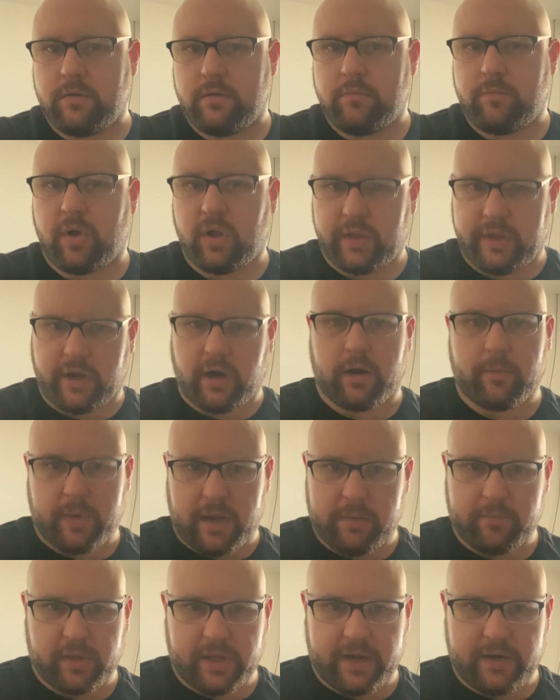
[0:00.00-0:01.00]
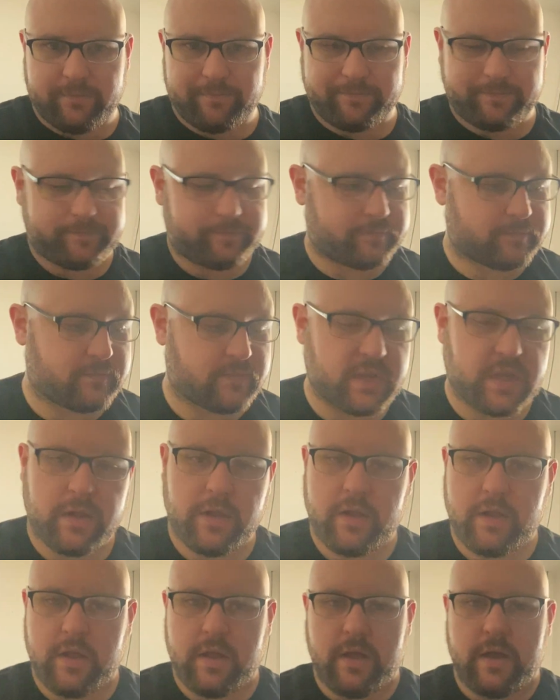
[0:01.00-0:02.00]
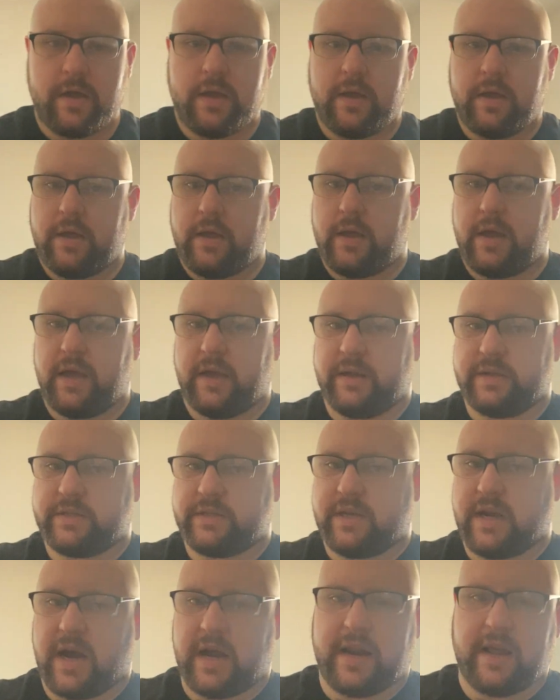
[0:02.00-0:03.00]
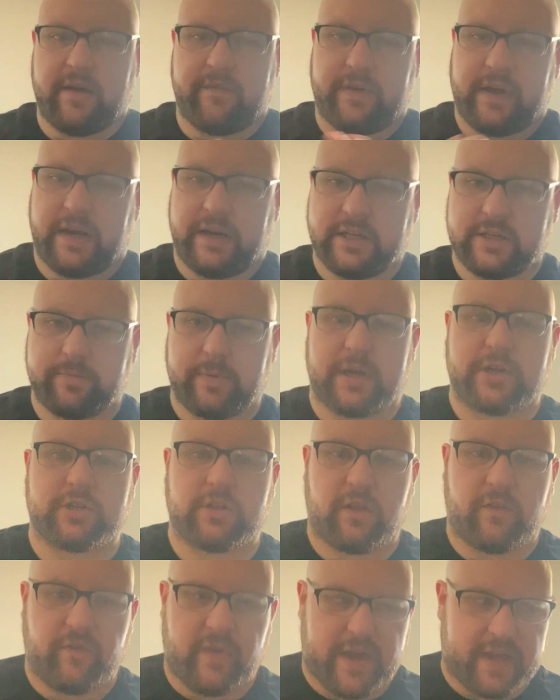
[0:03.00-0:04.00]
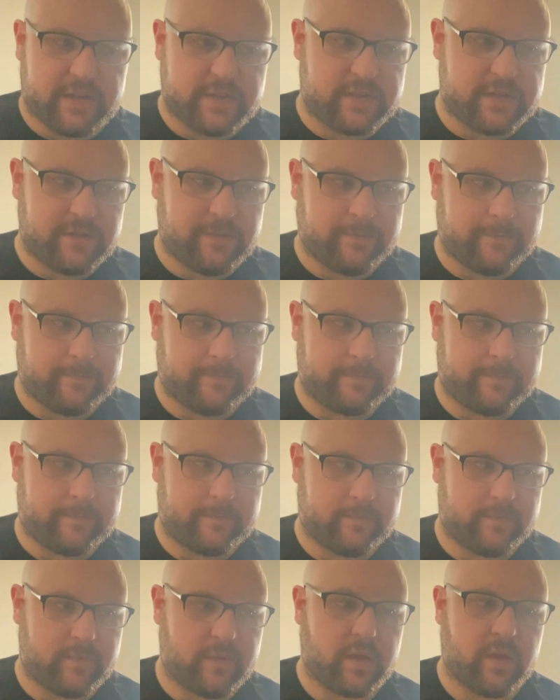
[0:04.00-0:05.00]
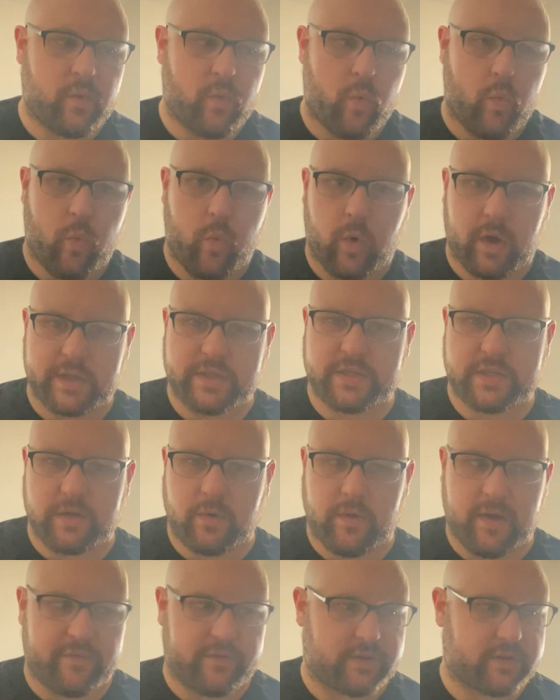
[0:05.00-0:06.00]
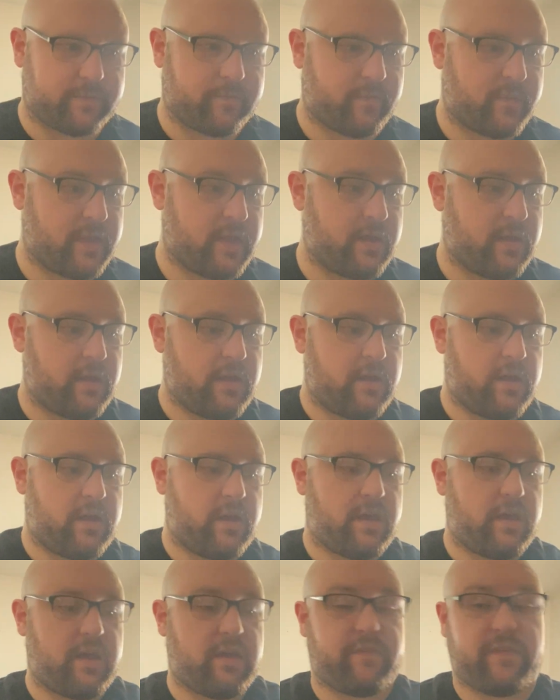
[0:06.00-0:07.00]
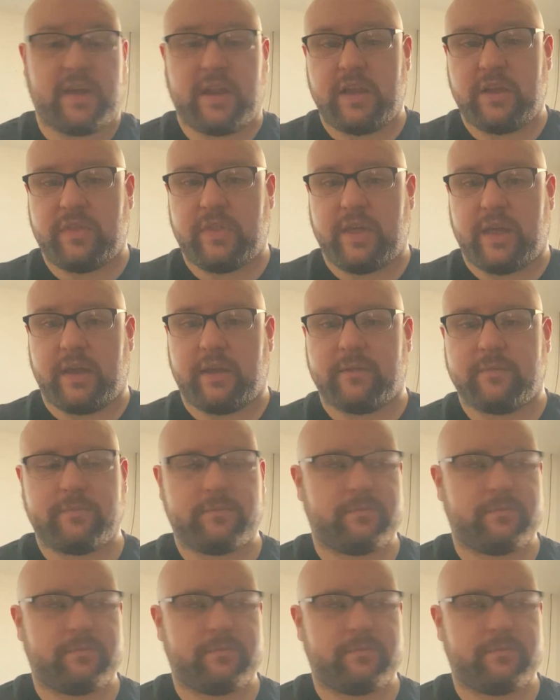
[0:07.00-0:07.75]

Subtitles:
polycarbide blade. It does not have any special effects whatsoever. If anything,